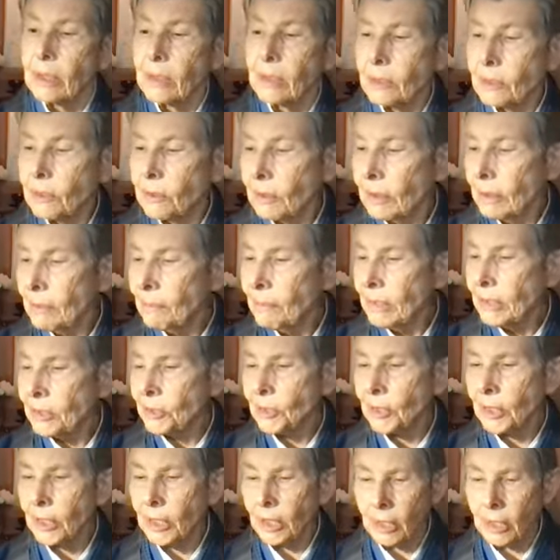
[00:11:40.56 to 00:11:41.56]
So let me
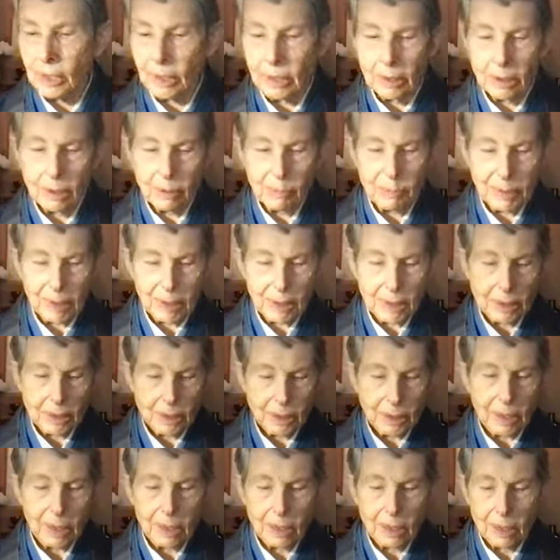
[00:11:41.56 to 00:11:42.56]
share a little bit
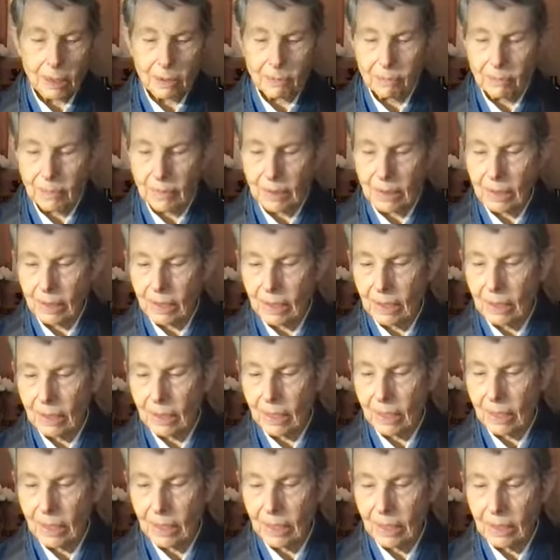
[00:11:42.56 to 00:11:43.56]
on
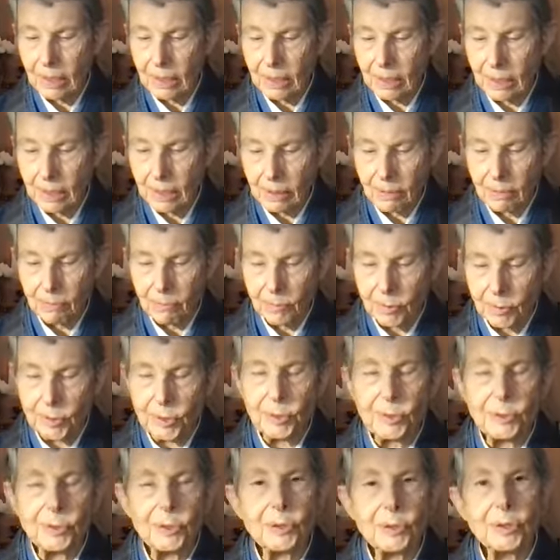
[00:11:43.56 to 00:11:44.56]

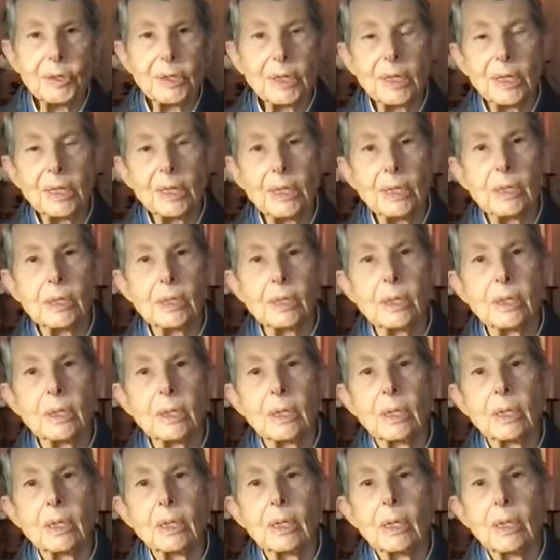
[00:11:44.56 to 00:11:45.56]
Muso Soseki's
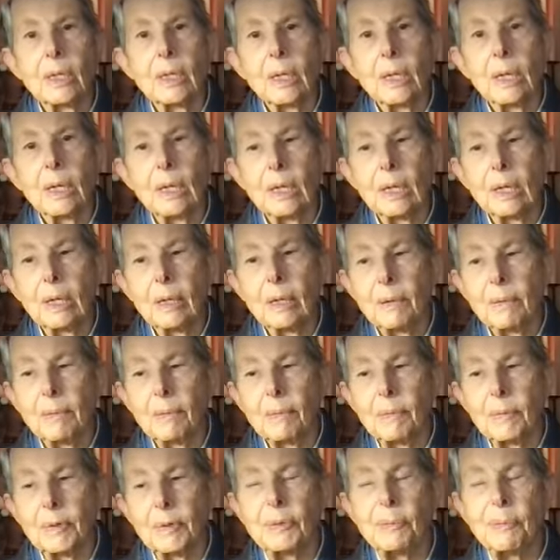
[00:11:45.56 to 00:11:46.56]

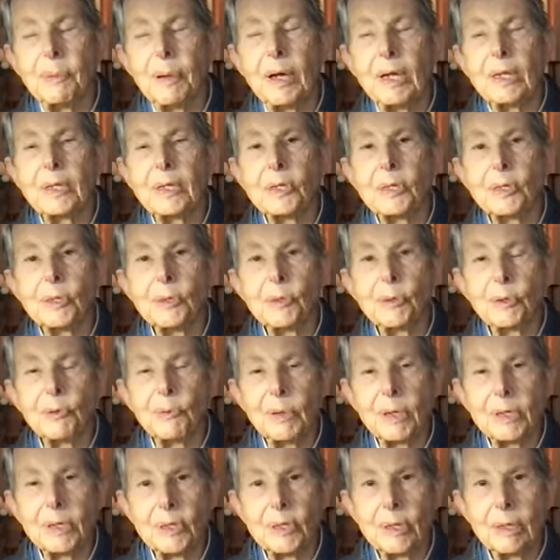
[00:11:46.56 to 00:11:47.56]
response to a
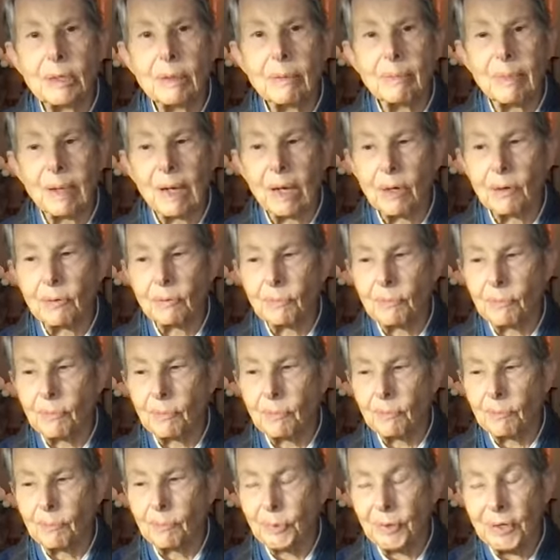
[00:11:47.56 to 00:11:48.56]
question about
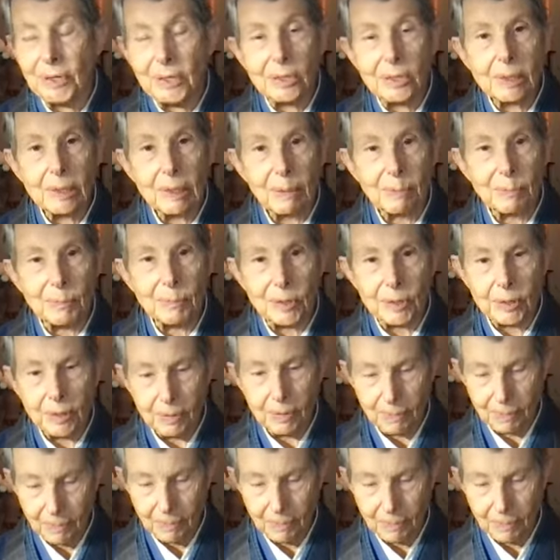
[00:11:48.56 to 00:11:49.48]
precepts,